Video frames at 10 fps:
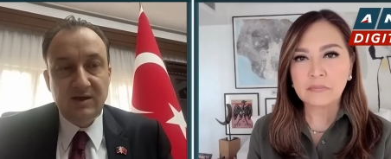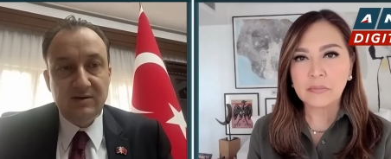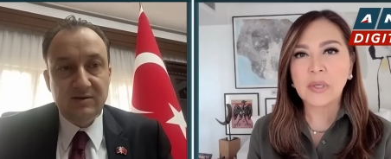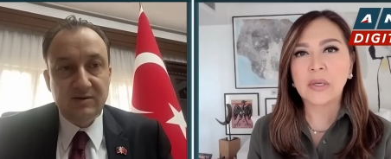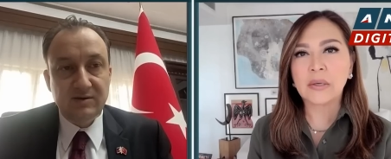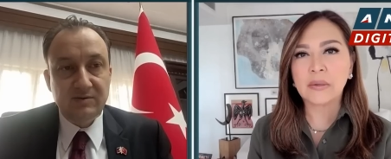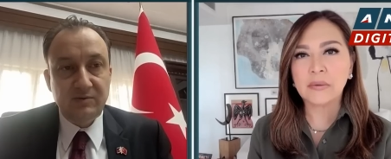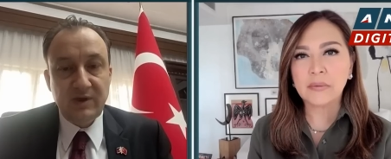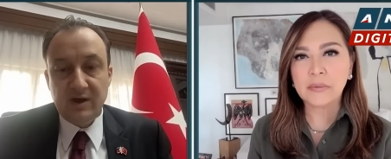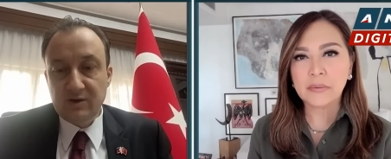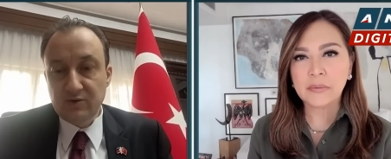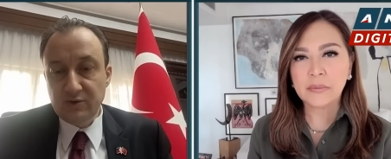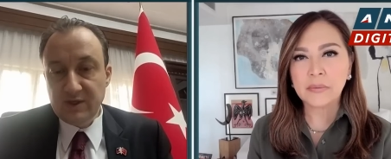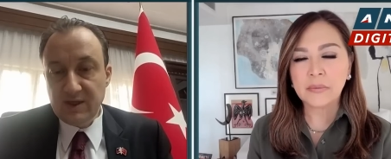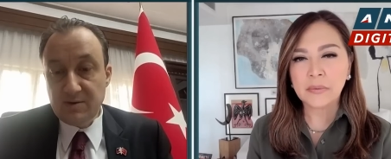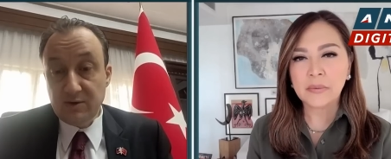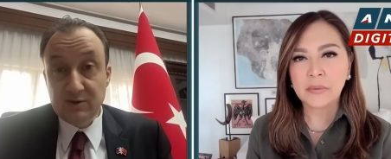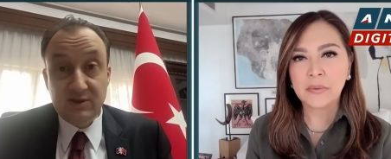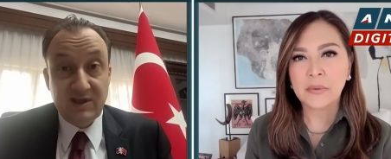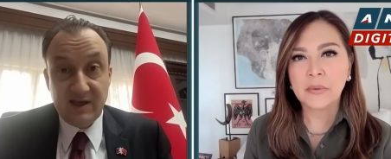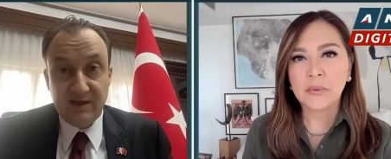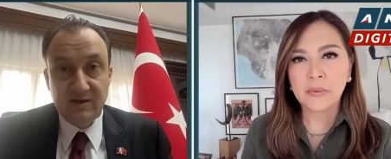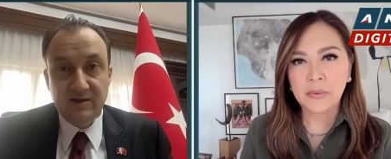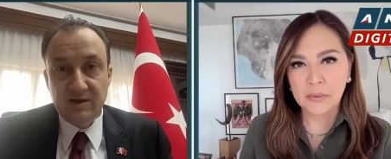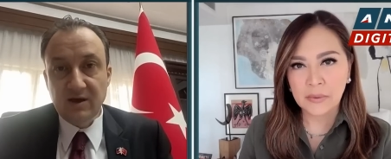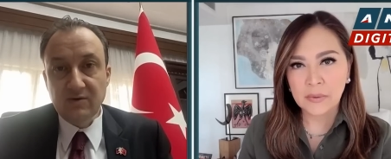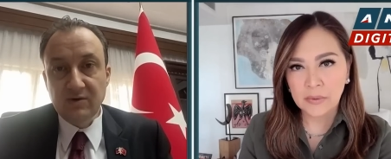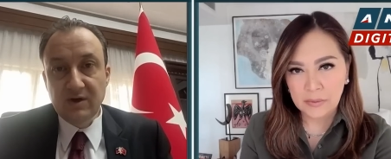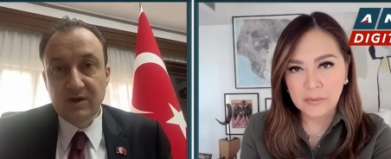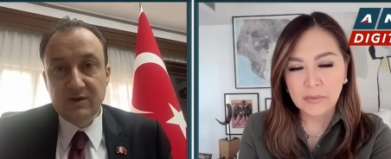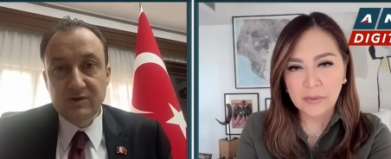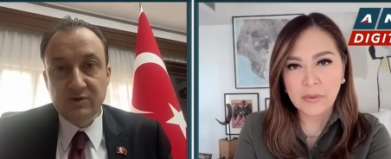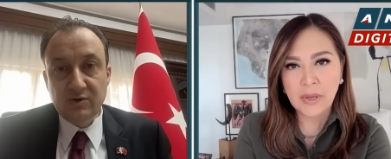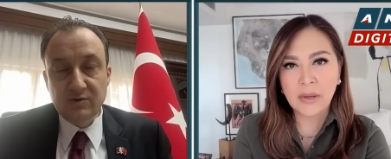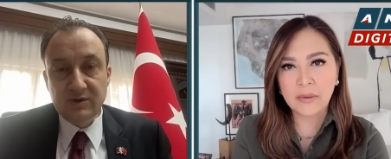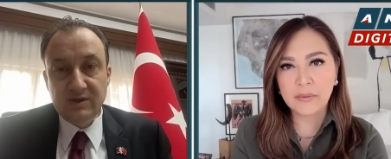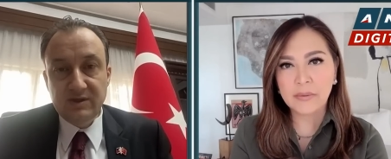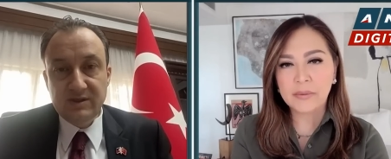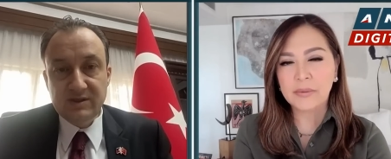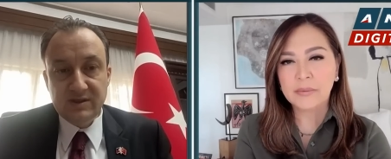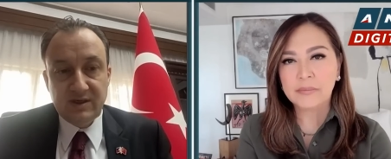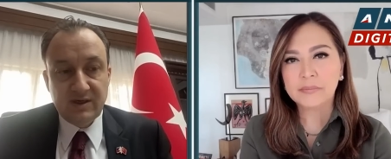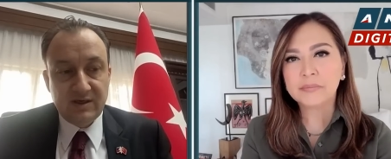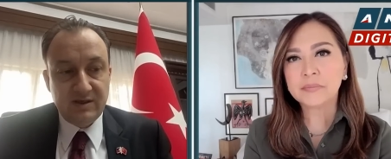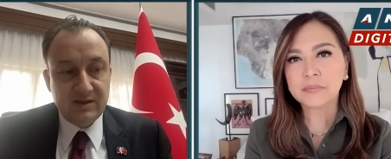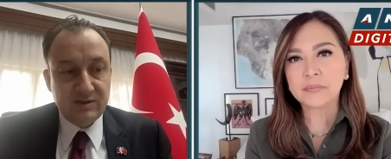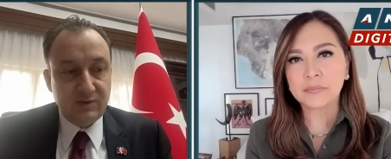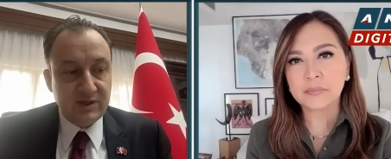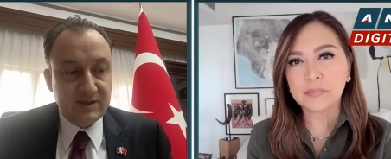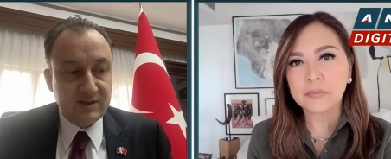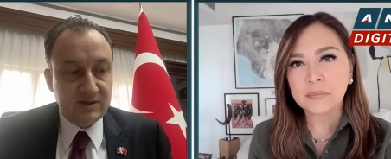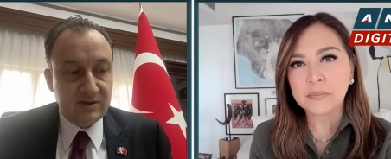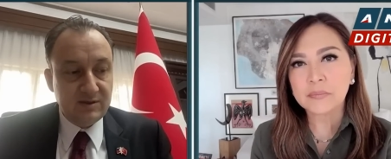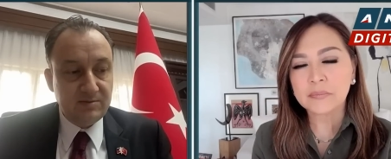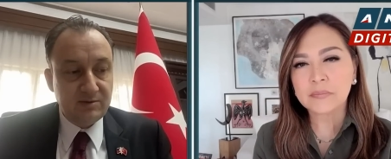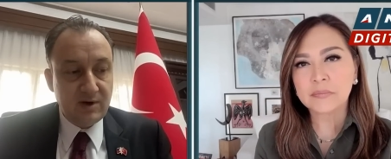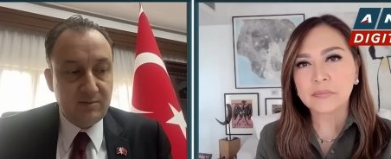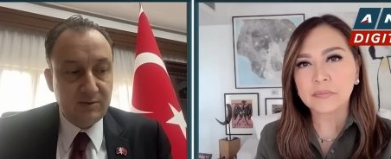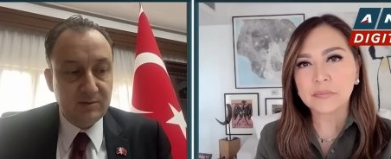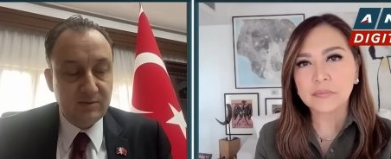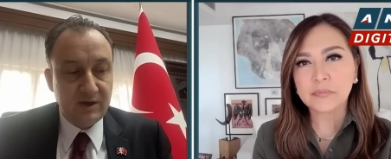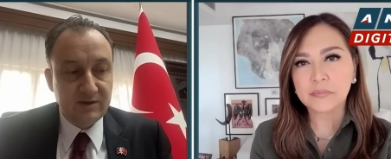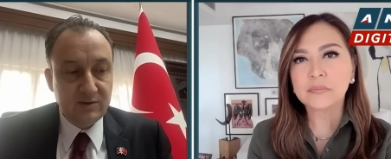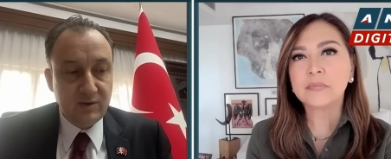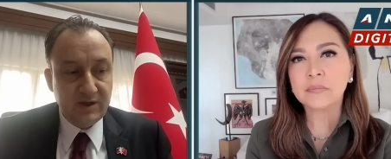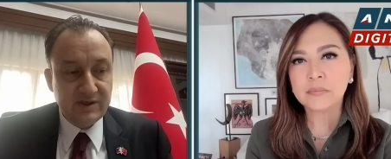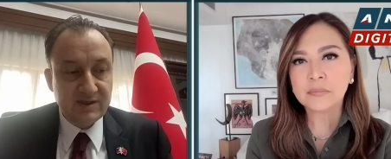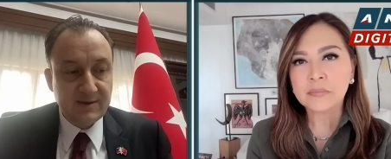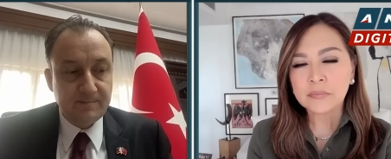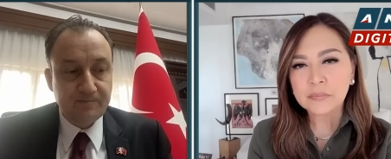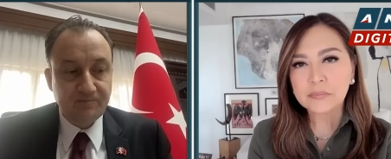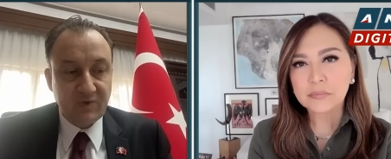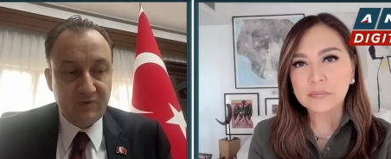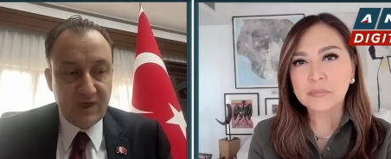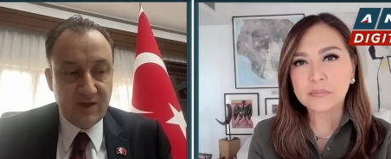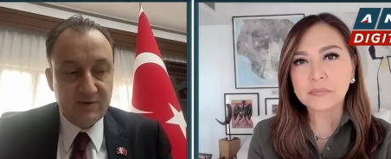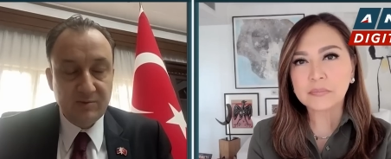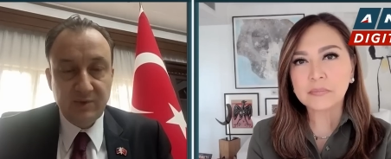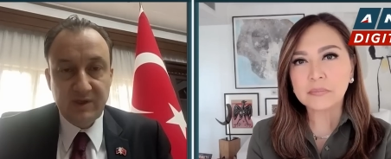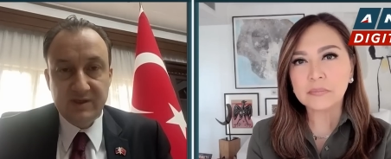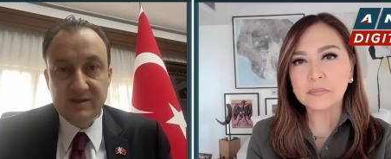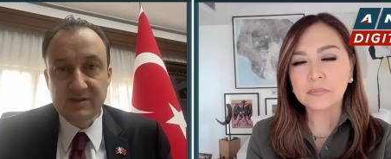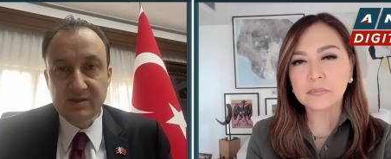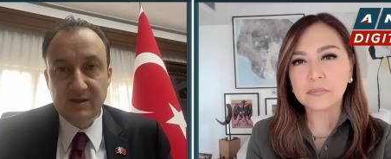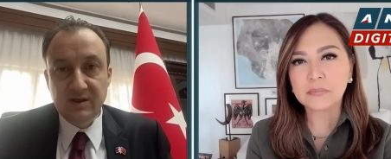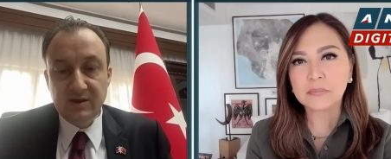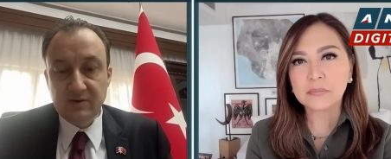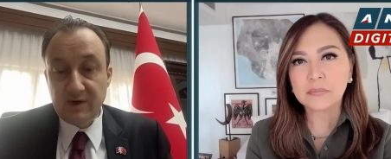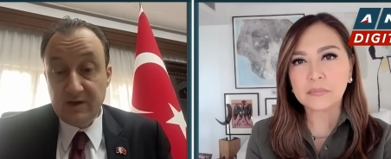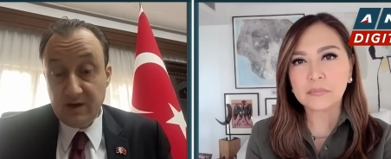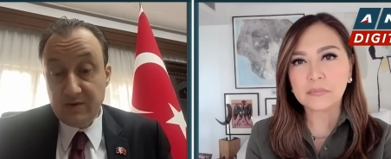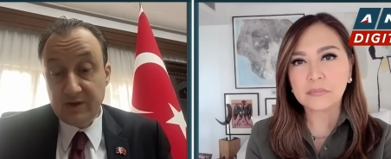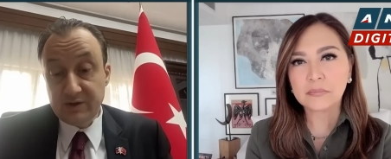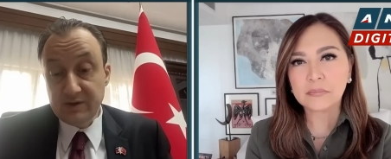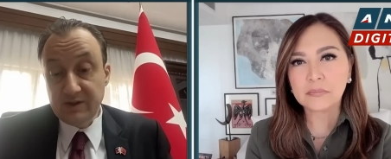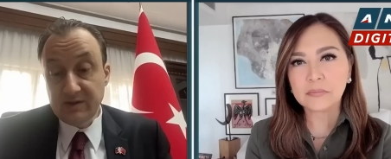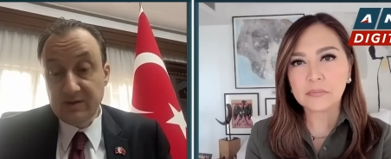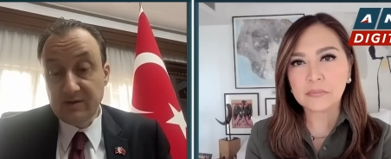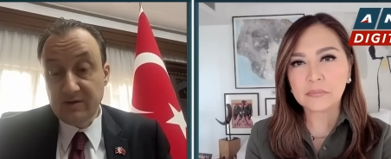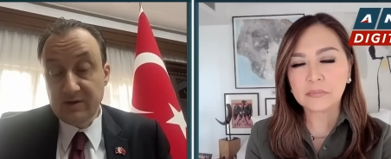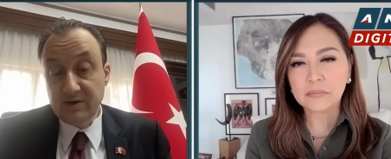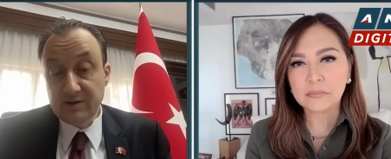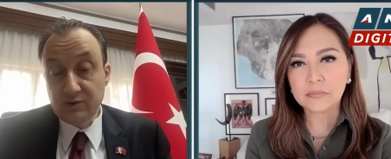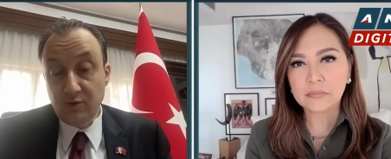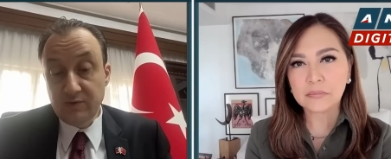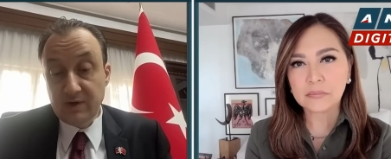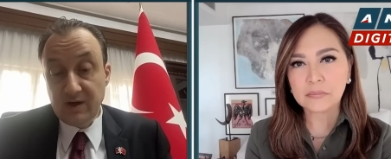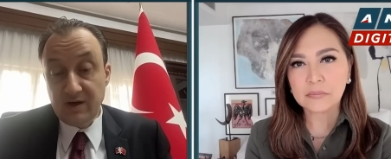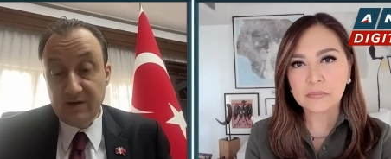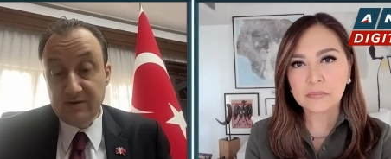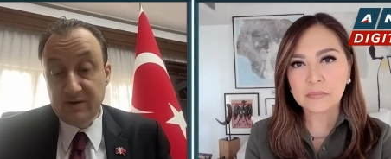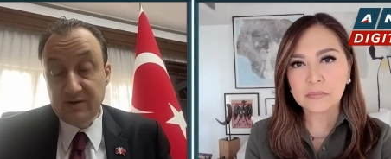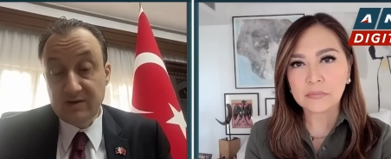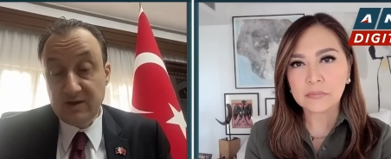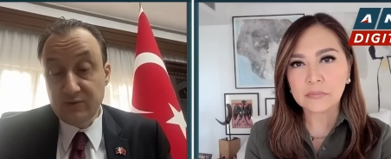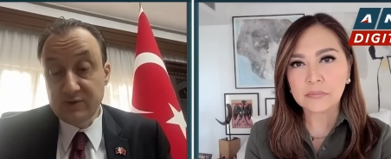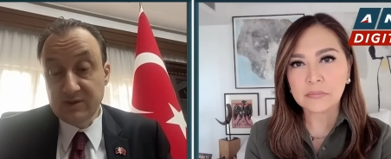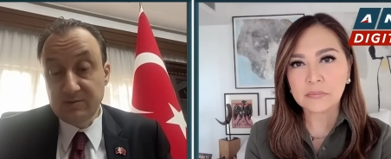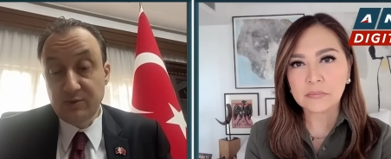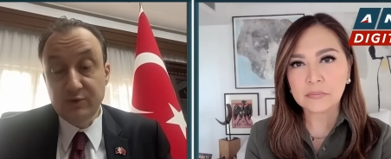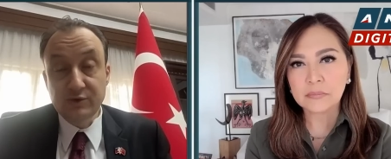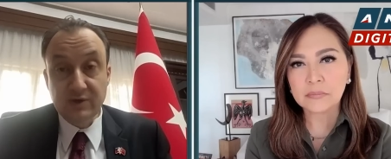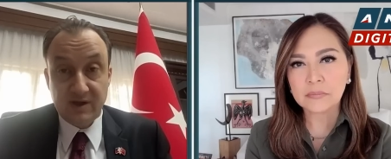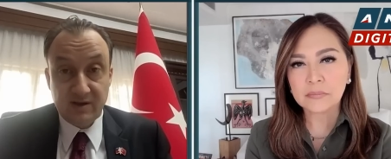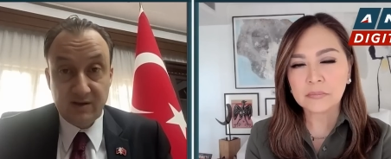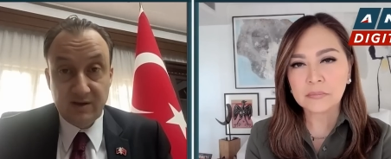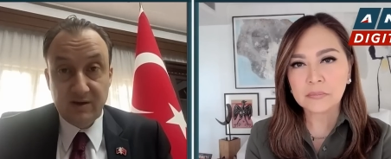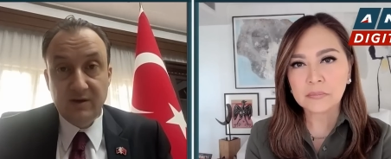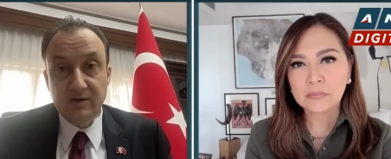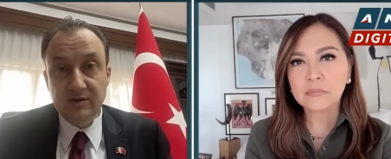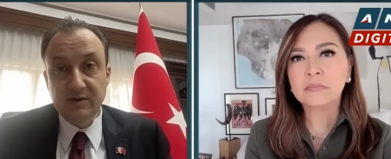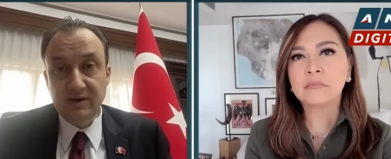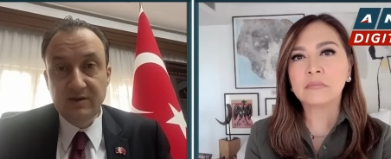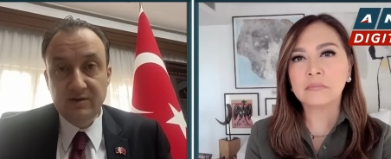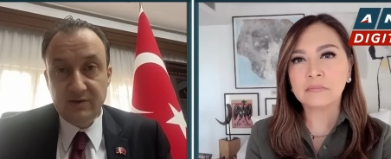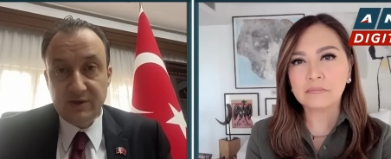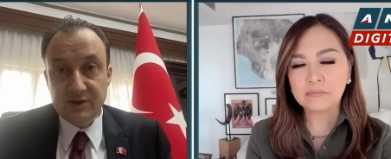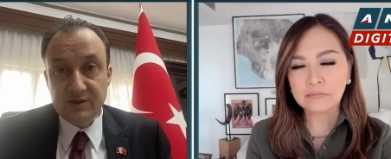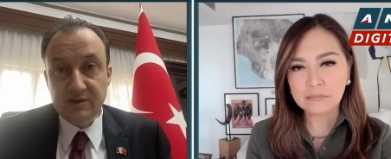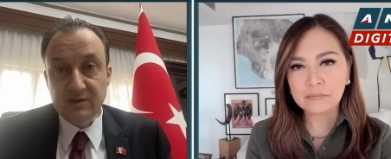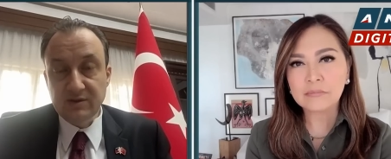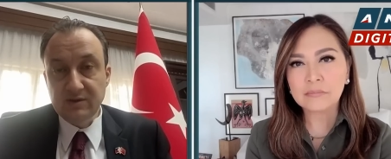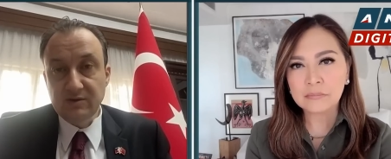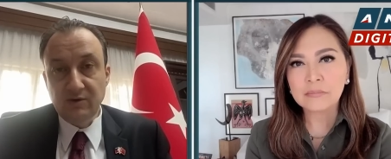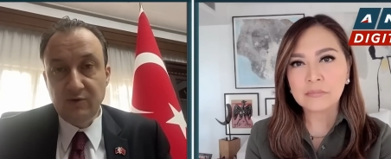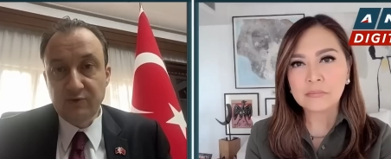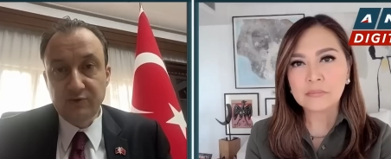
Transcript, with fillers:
Speaker 1: yeah. Uh, we are talking about 10 now so yeah. this this was the problem otherwise we have in place right now actually there, are, there is over a hundred thousand personnel uh, mm-hmm. in the region uh, of